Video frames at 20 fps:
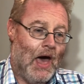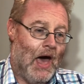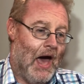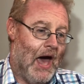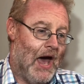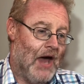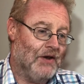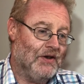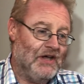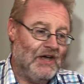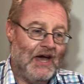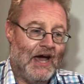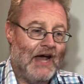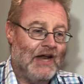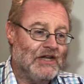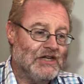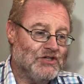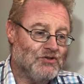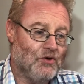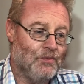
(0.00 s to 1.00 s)
And the
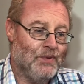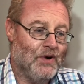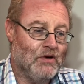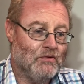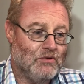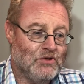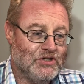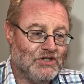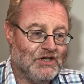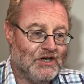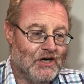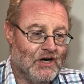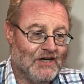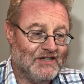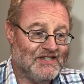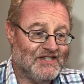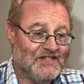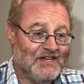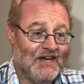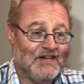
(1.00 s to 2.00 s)
ends are about a
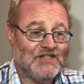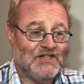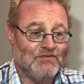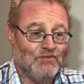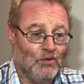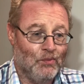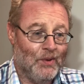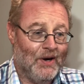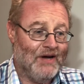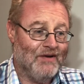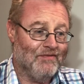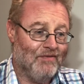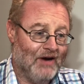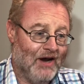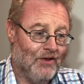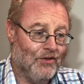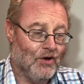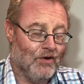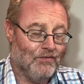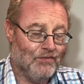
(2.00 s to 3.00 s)
sixth of a
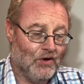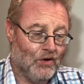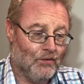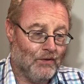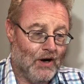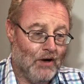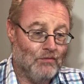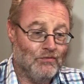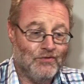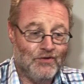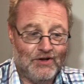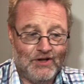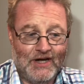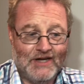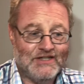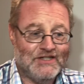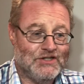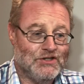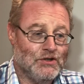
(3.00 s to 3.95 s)
wavelength off the ground for this.